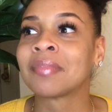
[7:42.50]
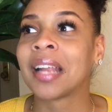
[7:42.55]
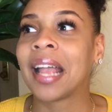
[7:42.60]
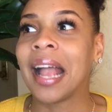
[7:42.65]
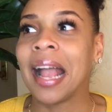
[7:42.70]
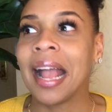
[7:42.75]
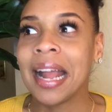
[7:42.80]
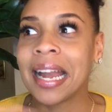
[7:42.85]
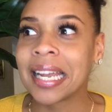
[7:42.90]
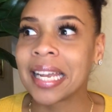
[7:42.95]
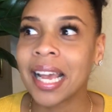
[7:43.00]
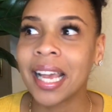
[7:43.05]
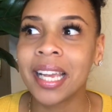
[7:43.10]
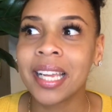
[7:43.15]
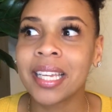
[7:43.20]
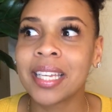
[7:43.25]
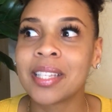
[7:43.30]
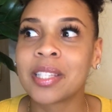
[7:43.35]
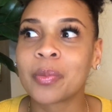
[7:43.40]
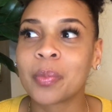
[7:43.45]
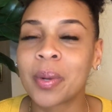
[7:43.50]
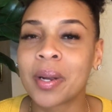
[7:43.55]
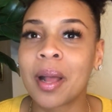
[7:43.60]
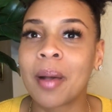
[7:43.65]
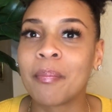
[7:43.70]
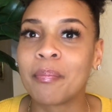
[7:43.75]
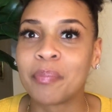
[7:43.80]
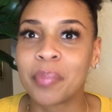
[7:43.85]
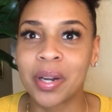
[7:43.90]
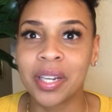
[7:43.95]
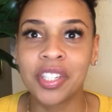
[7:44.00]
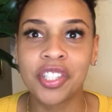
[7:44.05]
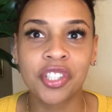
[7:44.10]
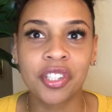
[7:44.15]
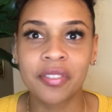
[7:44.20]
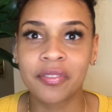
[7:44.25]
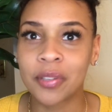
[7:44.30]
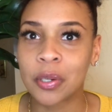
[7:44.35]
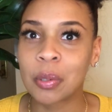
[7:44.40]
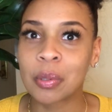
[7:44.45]
at night is when a bunch
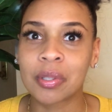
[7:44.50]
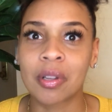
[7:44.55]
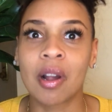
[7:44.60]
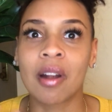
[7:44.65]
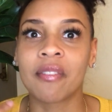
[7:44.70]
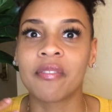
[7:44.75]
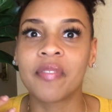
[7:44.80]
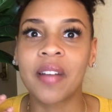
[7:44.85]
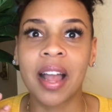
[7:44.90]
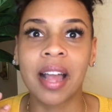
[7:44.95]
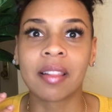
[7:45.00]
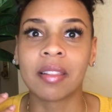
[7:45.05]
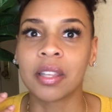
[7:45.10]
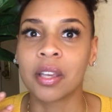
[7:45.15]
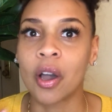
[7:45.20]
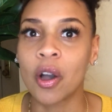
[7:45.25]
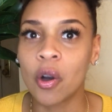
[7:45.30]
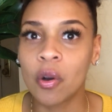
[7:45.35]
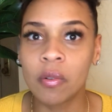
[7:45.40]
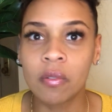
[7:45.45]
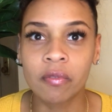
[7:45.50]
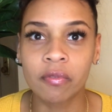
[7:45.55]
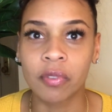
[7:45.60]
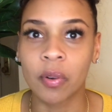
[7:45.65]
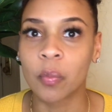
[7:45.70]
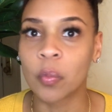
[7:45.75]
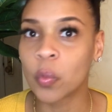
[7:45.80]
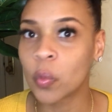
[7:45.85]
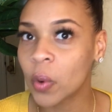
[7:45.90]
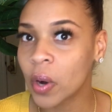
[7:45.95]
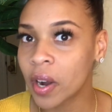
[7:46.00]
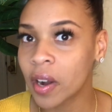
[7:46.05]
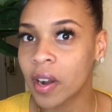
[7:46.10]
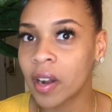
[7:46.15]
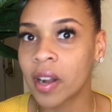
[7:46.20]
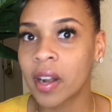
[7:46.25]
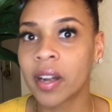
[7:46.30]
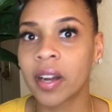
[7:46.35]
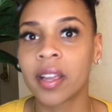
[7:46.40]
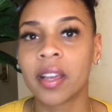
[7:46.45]
of folks are finally home from
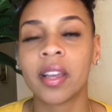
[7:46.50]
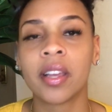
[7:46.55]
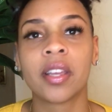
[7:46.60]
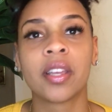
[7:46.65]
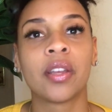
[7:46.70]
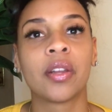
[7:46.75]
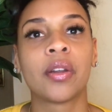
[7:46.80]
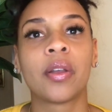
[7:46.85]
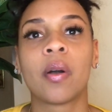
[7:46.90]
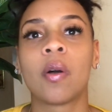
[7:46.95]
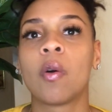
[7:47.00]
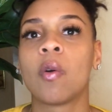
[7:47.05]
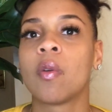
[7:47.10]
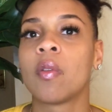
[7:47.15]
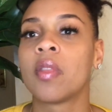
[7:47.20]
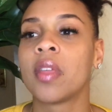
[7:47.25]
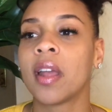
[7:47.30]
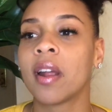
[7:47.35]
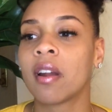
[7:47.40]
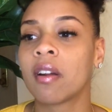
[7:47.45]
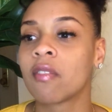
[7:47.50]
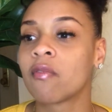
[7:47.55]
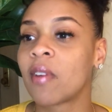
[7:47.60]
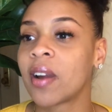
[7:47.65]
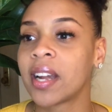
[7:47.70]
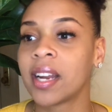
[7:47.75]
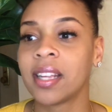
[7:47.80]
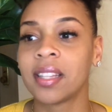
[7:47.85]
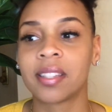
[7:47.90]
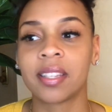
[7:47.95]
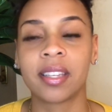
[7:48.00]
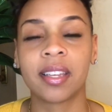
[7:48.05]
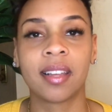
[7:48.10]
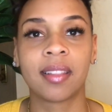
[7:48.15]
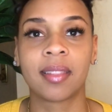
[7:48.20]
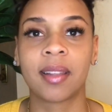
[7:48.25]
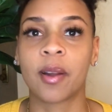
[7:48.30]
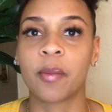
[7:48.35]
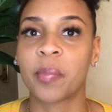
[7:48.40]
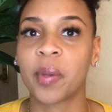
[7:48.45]
work, they're ready to get
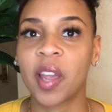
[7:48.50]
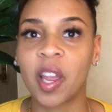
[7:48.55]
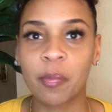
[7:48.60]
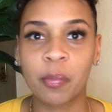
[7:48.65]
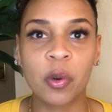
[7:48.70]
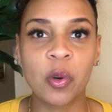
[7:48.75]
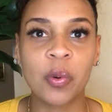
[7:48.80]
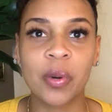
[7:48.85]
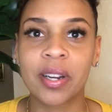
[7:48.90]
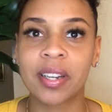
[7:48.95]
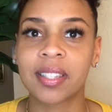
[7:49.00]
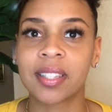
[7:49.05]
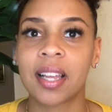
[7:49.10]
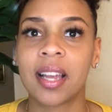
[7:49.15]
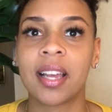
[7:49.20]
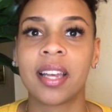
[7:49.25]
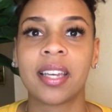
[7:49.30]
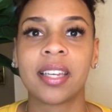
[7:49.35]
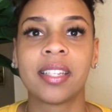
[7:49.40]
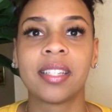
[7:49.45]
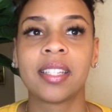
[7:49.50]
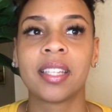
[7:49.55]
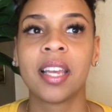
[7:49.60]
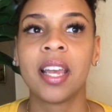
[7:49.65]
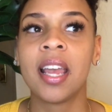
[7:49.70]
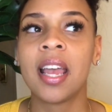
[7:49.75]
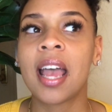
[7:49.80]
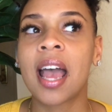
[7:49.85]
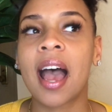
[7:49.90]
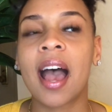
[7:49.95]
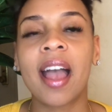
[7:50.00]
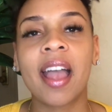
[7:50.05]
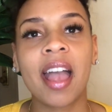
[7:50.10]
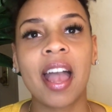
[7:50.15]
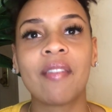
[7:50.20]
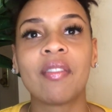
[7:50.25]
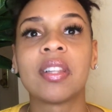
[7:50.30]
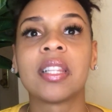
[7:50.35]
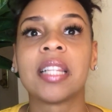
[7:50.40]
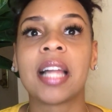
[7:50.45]
their paperwork signed. I
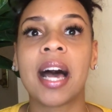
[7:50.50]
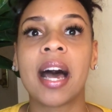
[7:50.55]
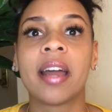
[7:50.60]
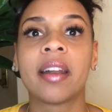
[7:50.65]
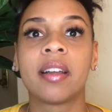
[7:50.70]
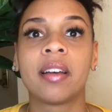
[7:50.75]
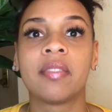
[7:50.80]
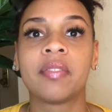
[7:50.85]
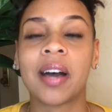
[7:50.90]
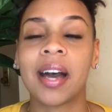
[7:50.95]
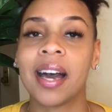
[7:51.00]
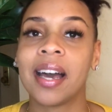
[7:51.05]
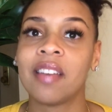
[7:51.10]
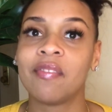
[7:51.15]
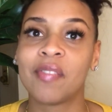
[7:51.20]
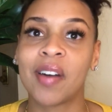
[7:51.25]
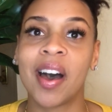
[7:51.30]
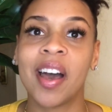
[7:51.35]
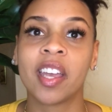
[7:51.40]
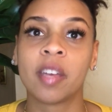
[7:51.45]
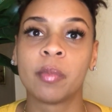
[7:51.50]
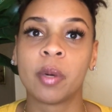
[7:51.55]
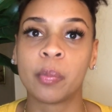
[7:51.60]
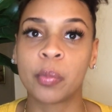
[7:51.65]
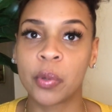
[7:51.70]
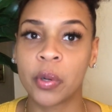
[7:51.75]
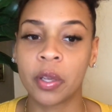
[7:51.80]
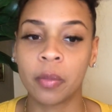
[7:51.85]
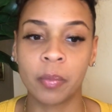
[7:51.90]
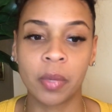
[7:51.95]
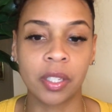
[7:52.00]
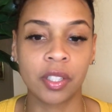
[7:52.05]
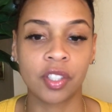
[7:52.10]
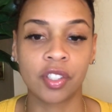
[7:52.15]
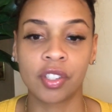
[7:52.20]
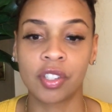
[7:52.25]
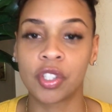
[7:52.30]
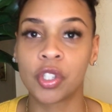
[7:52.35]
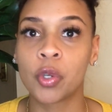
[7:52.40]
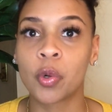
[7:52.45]
have a lot of high volume appointments
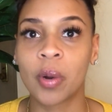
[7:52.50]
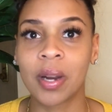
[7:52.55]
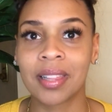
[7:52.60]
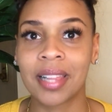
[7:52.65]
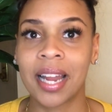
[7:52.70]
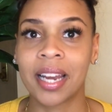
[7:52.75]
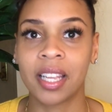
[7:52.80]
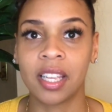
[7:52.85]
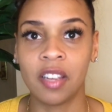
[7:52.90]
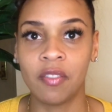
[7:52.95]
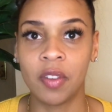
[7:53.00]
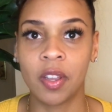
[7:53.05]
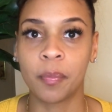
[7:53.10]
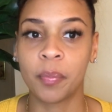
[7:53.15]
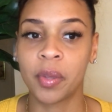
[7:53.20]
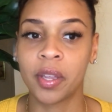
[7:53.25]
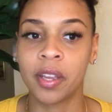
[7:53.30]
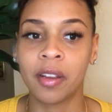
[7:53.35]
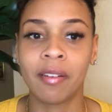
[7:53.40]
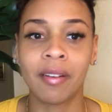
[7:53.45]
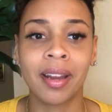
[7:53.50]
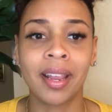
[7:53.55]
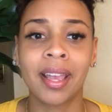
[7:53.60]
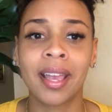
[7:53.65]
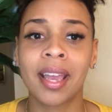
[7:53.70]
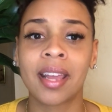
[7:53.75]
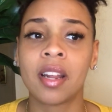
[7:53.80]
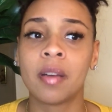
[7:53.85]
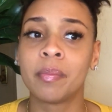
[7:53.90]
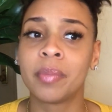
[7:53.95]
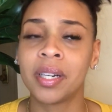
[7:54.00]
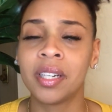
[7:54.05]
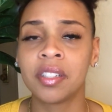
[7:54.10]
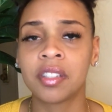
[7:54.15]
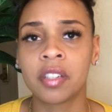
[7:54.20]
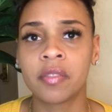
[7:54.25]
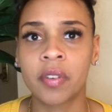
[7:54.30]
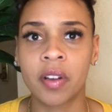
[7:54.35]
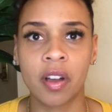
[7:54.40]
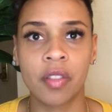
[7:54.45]
just during that evening period, and a bunch
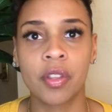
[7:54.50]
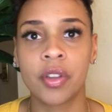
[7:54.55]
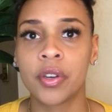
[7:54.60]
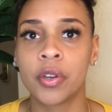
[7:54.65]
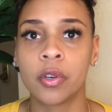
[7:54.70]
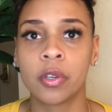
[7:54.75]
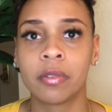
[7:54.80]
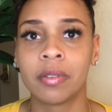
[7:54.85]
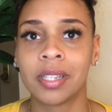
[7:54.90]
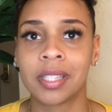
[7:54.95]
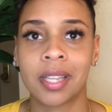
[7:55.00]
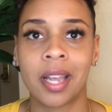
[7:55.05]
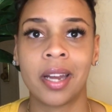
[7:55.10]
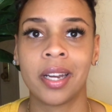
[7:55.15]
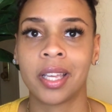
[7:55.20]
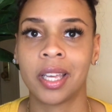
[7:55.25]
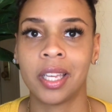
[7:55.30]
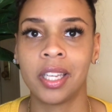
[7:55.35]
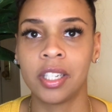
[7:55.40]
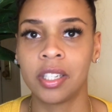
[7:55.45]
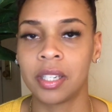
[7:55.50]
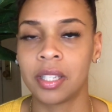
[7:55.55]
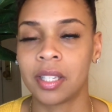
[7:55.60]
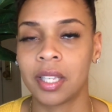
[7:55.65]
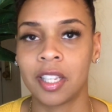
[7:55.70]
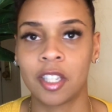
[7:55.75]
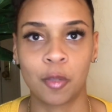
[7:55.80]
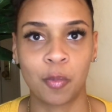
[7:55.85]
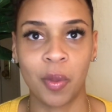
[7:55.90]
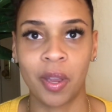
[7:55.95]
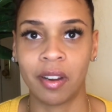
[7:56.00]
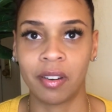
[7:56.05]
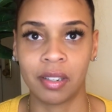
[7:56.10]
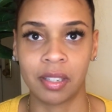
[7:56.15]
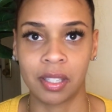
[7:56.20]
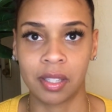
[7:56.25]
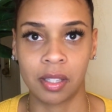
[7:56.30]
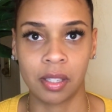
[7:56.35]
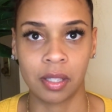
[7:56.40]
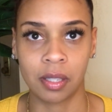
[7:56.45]
of other notary signing agents experience
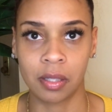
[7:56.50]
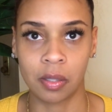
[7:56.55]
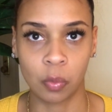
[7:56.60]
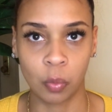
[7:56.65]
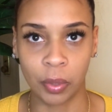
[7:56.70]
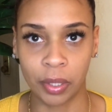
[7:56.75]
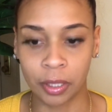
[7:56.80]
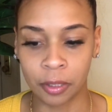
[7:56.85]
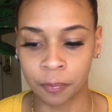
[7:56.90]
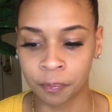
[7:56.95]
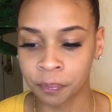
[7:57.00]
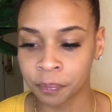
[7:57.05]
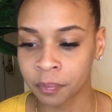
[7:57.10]
this as well.